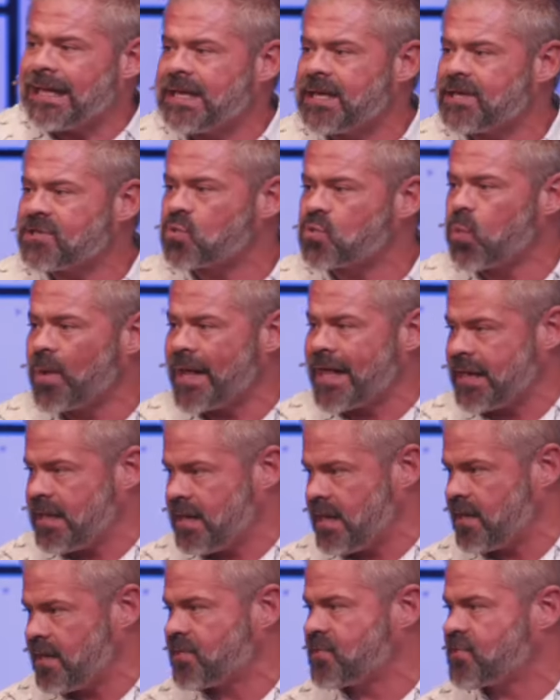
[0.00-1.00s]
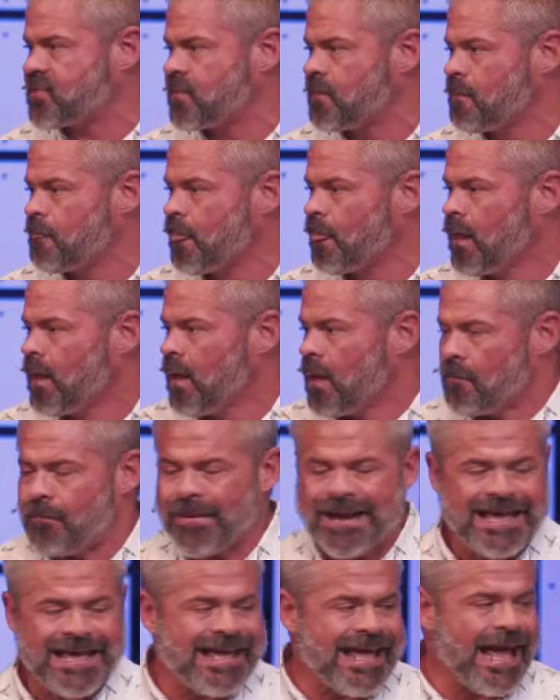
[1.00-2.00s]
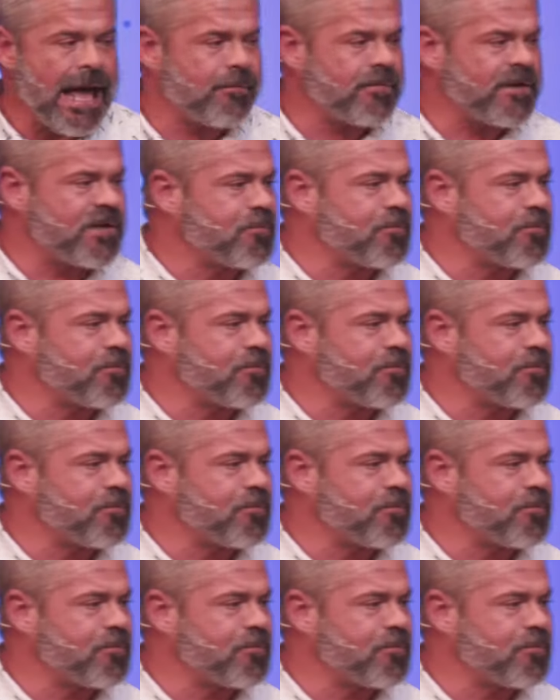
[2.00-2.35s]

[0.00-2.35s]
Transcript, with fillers: in his witness, but he kept